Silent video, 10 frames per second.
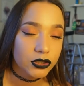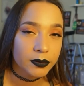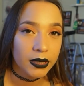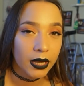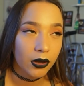
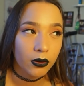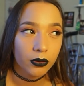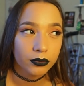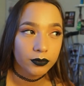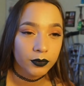I kind of
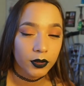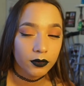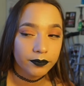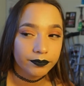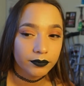just be like,
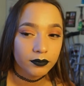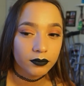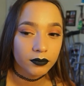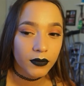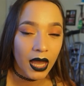oh,
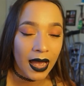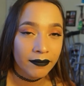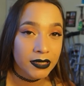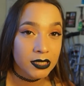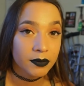well,
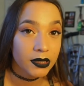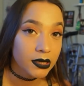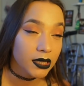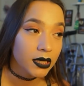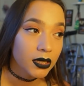I
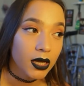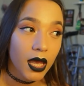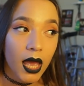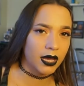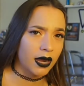have a
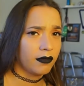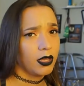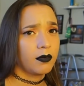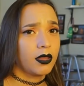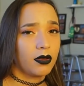disability.
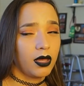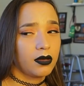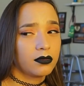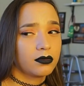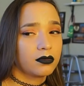They
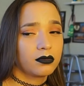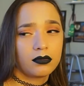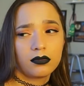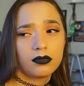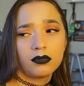kind of look at me and they're
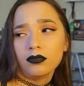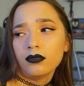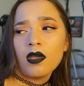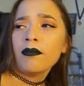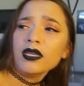like,
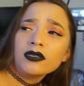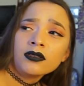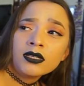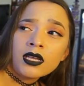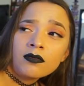
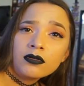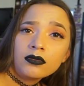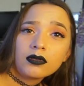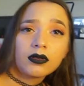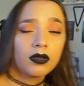
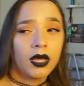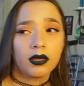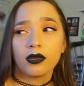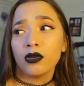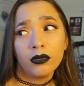bitch, you're
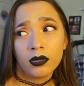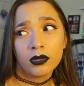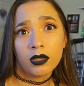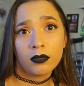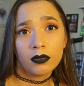disabled.
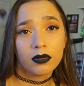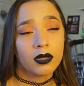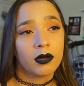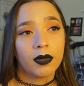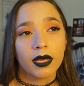Like, you
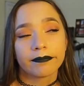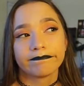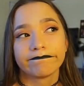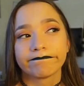don't look disabled.